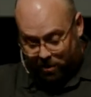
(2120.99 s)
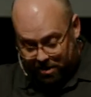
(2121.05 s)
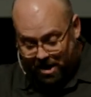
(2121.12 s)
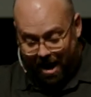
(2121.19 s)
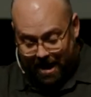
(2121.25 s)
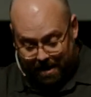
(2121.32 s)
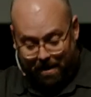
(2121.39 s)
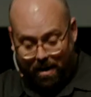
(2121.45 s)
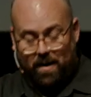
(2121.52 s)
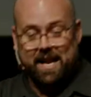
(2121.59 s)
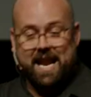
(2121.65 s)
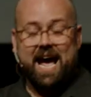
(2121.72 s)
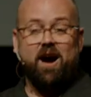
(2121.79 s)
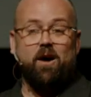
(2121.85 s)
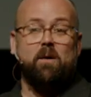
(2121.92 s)
we're talking about right
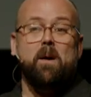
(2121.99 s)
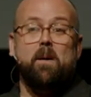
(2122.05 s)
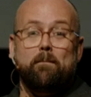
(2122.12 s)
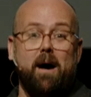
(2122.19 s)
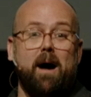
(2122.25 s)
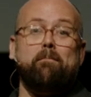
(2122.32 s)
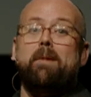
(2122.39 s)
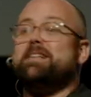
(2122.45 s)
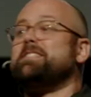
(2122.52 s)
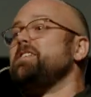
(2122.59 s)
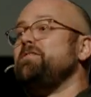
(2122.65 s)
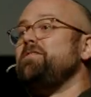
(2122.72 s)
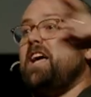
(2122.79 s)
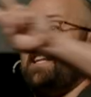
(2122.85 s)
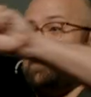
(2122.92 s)
now. Bob must
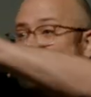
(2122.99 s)
have done a